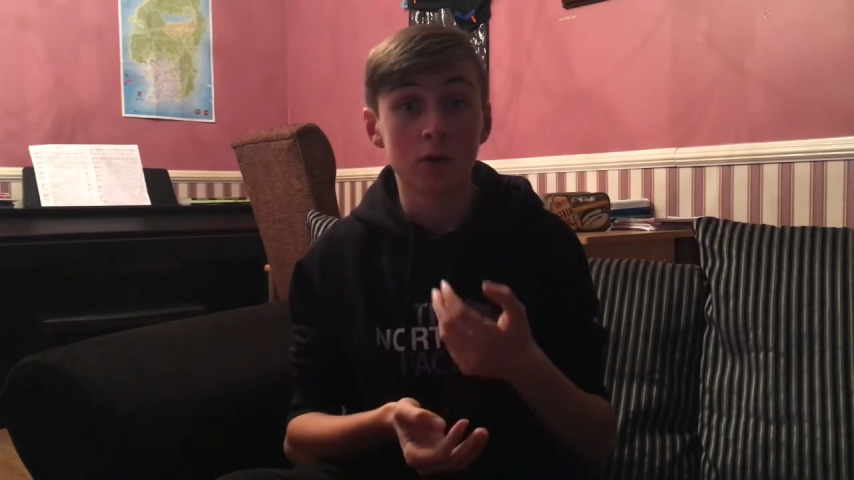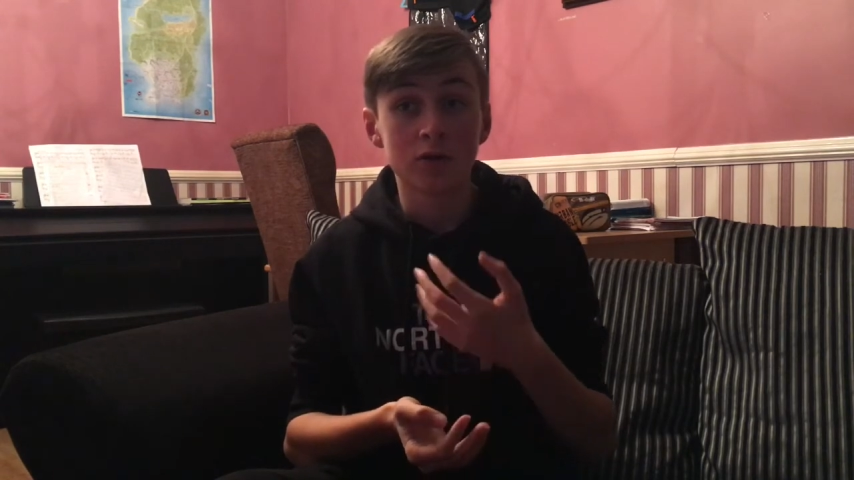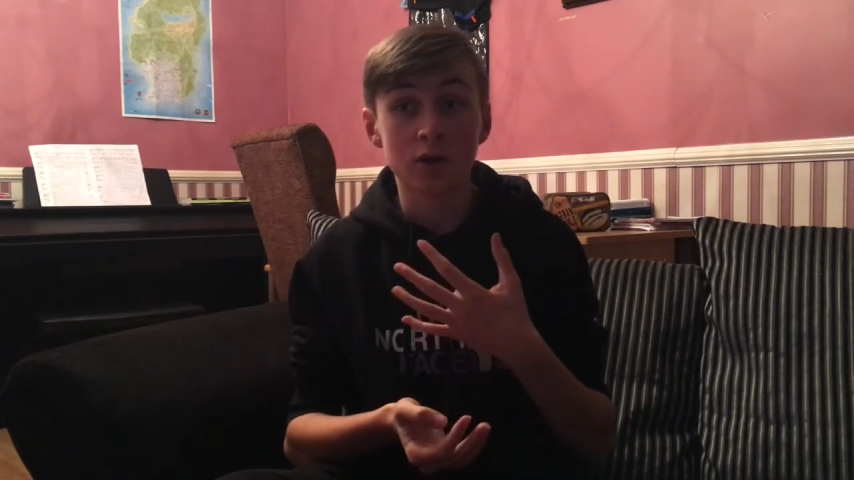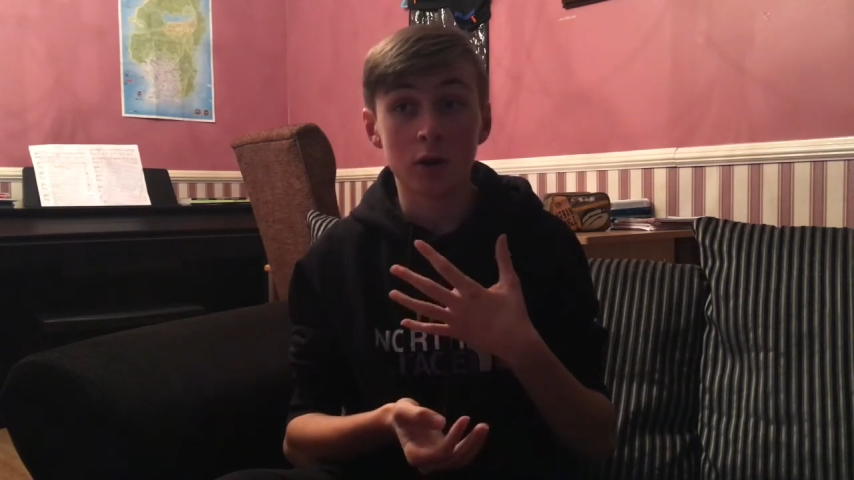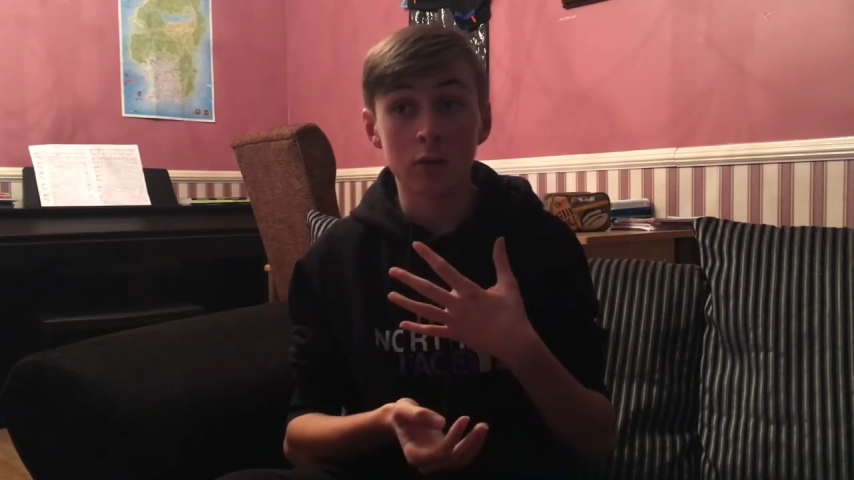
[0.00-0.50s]

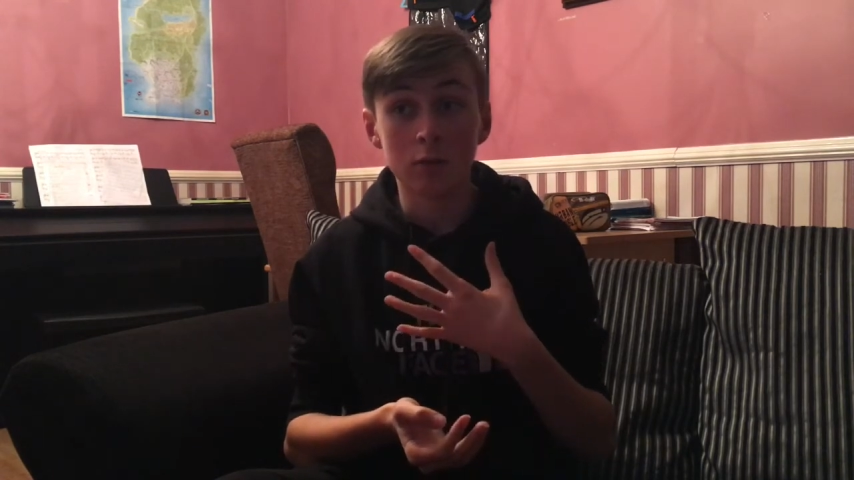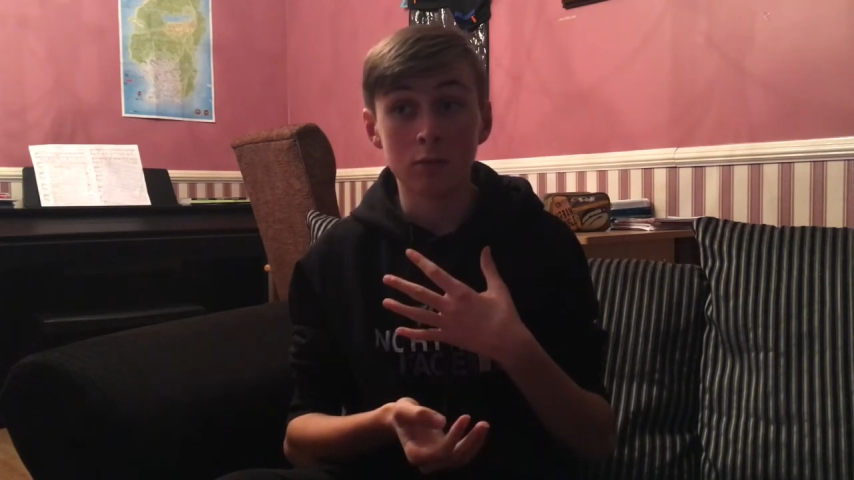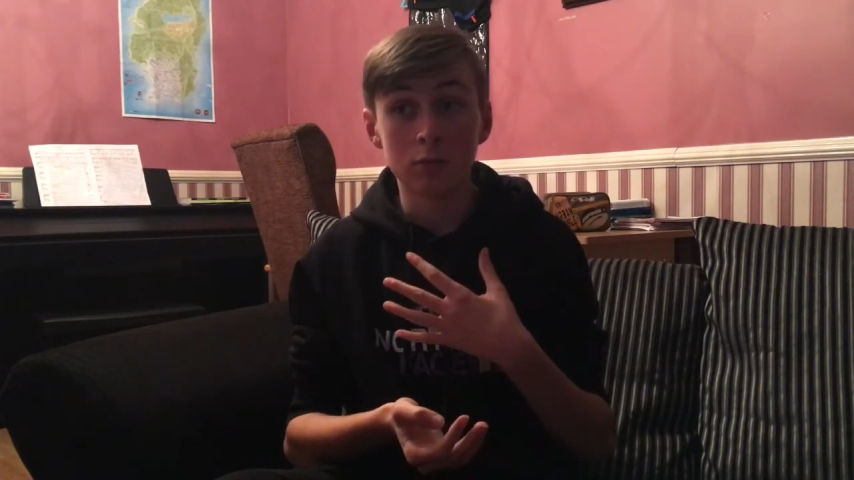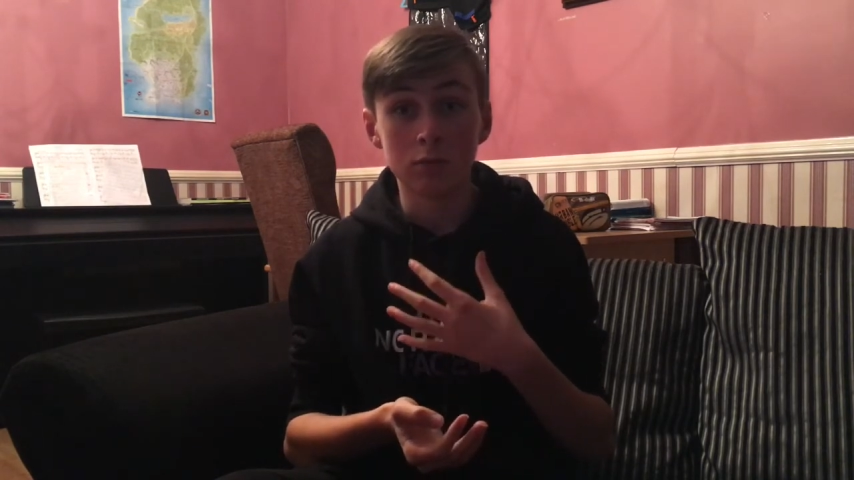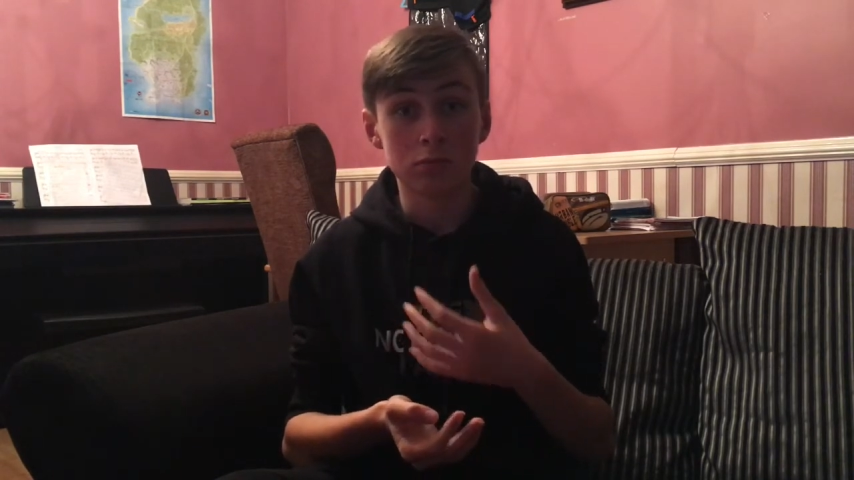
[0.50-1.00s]

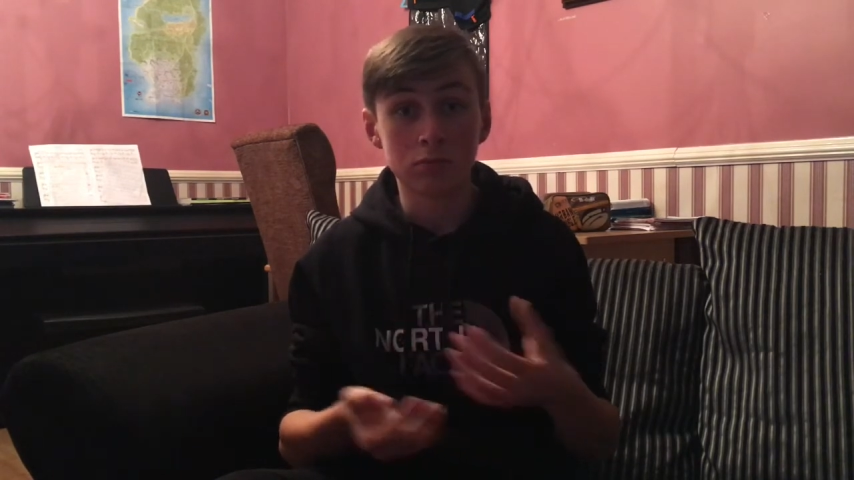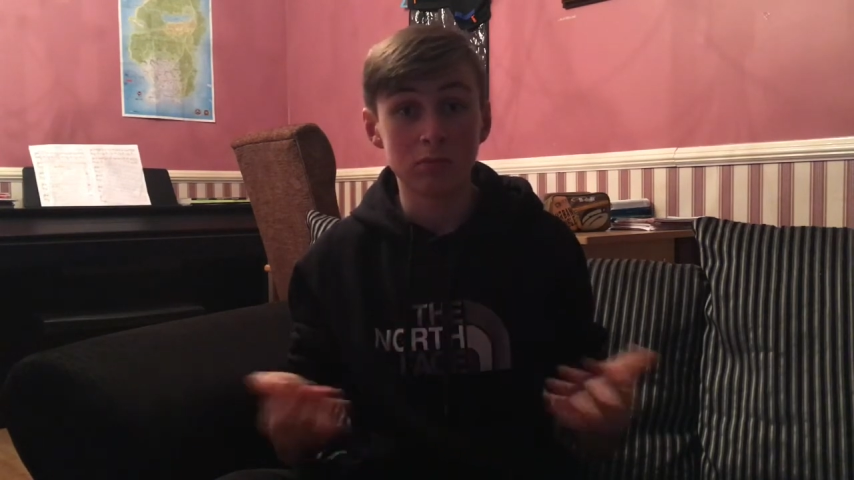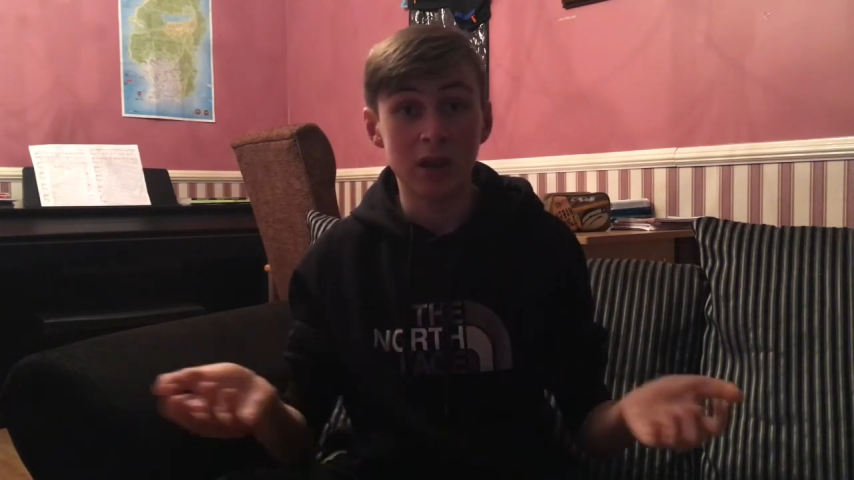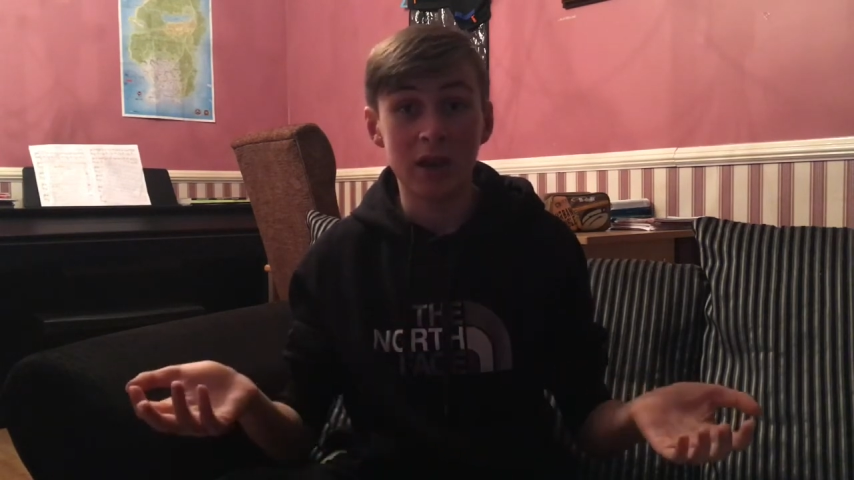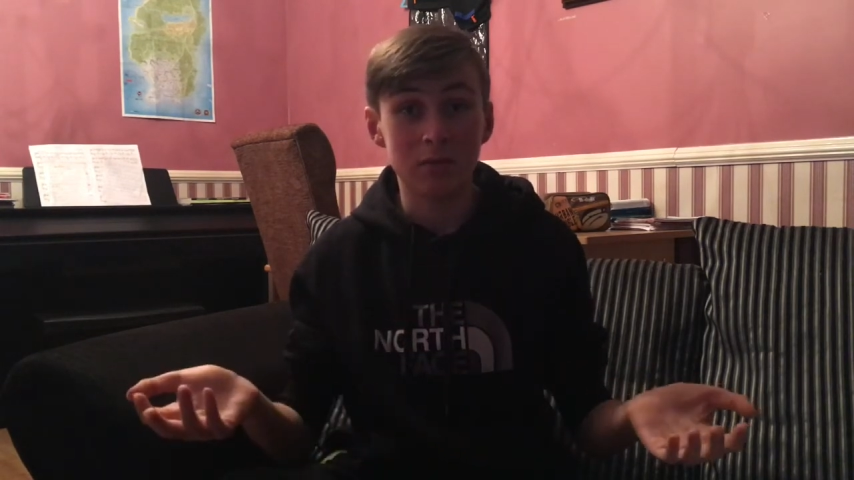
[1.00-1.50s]
So
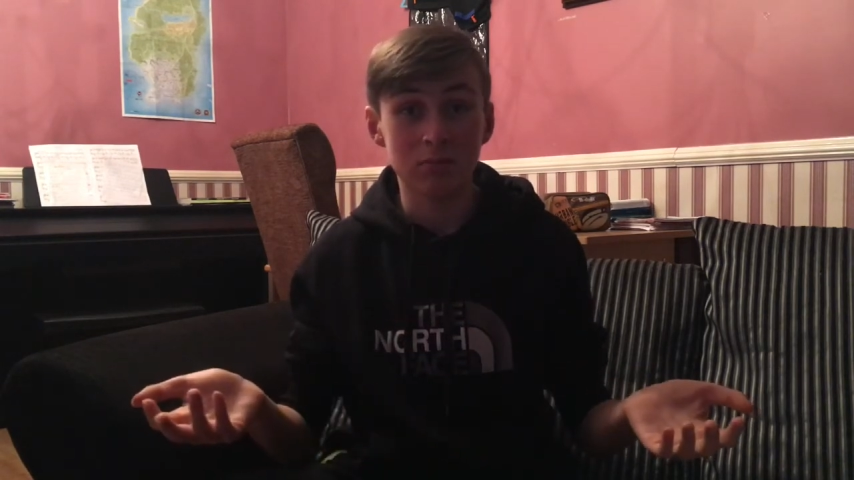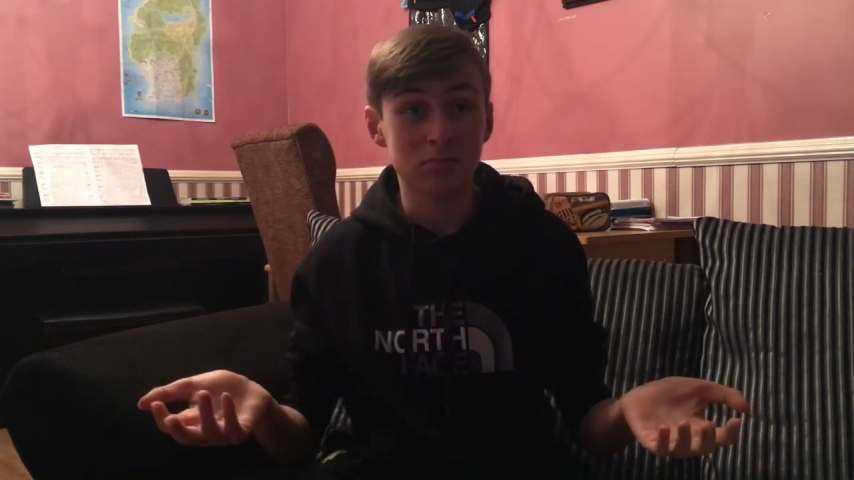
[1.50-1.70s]
yeah,